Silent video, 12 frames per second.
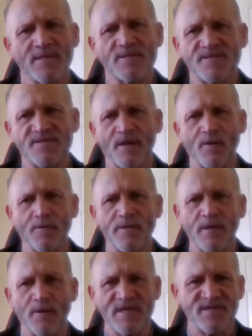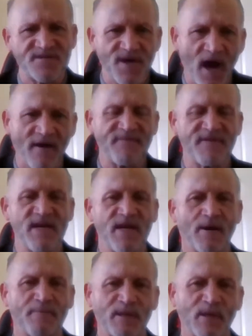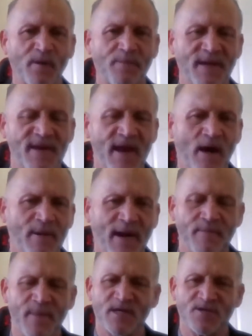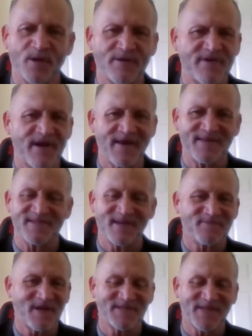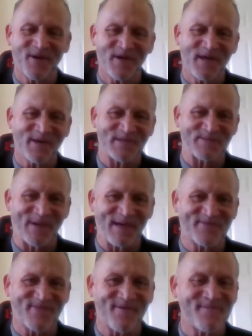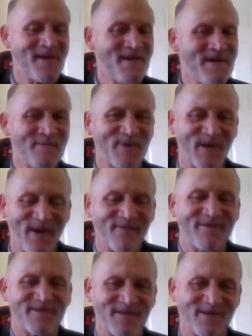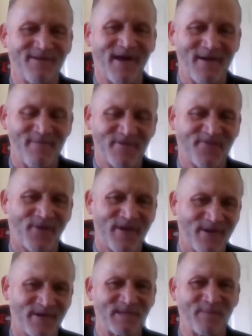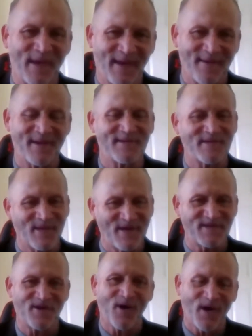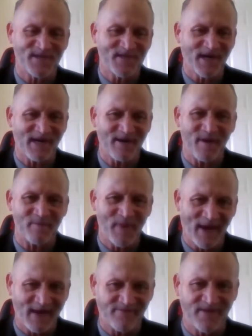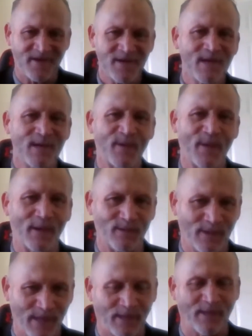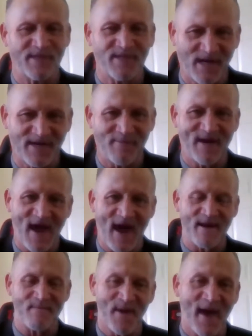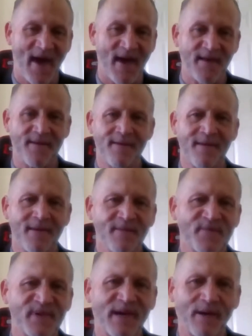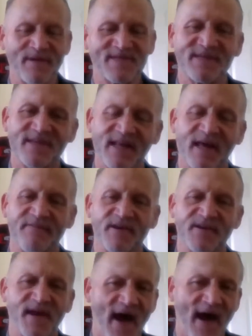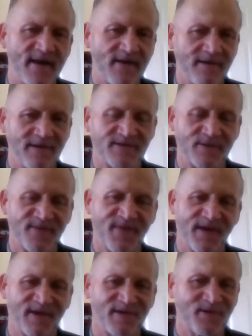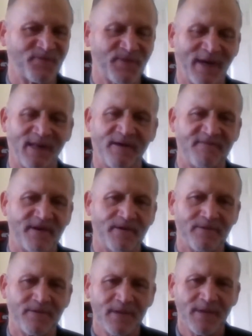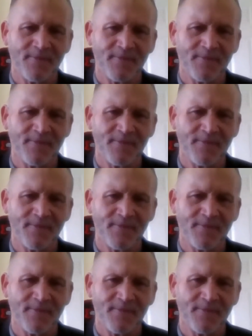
And so, he's softening up a little bit now, but I make sure every night, and sometimes I don't get a response from him, but every single night before he goes to bed, I like to call it tucking him in bed, even though I don't literally tuck my dad in bed. But I always say, I love you, Dad. Is there anything I can do for you? I love you.